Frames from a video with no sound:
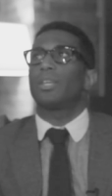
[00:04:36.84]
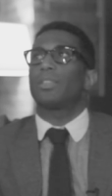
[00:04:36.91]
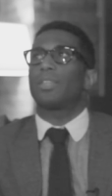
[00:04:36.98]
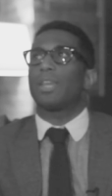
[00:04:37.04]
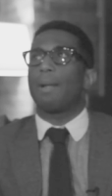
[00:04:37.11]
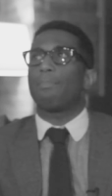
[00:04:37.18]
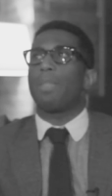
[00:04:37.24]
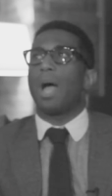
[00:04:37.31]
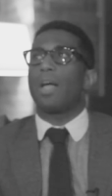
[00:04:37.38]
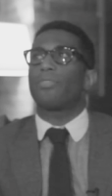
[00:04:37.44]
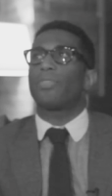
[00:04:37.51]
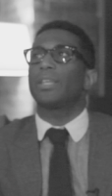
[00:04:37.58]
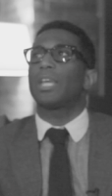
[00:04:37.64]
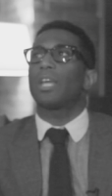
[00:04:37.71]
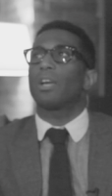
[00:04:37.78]
that I'm not
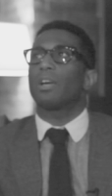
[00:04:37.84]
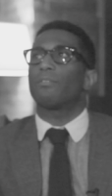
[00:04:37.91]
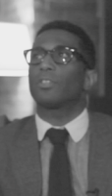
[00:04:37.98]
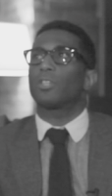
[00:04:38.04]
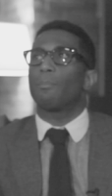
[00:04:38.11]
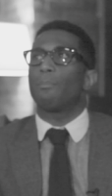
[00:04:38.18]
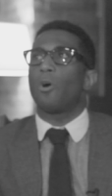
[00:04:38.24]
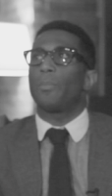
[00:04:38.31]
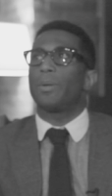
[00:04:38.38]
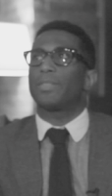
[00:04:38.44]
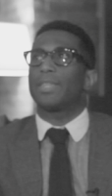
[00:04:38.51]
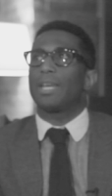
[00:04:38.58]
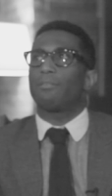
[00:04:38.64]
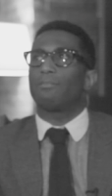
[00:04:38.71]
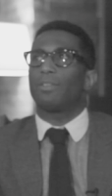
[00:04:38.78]
thinking of at the moment
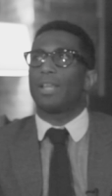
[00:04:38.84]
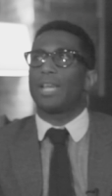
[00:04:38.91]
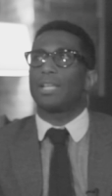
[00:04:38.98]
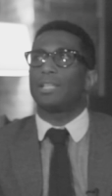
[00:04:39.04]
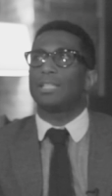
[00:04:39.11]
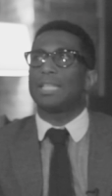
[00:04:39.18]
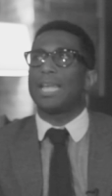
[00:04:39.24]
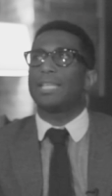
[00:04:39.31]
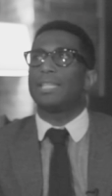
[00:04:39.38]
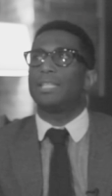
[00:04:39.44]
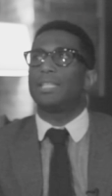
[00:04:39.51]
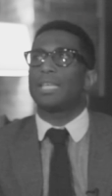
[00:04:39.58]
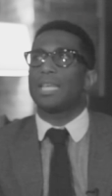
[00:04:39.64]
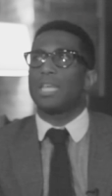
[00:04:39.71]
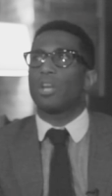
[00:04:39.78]
that have like
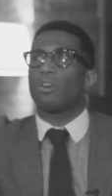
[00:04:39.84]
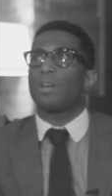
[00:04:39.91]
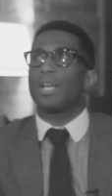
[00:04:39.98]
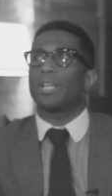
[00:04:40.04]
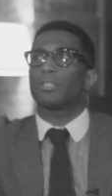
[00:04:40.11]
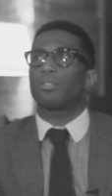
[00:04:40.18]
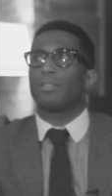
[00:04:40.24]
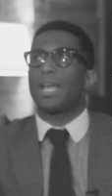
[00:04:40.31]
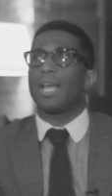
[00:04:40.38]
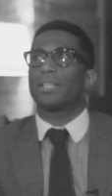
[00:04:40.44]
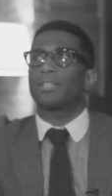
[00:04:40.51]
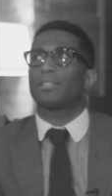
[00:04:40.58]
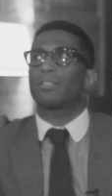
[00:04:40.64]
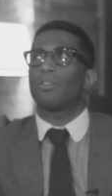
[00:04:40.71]
led to hearings or that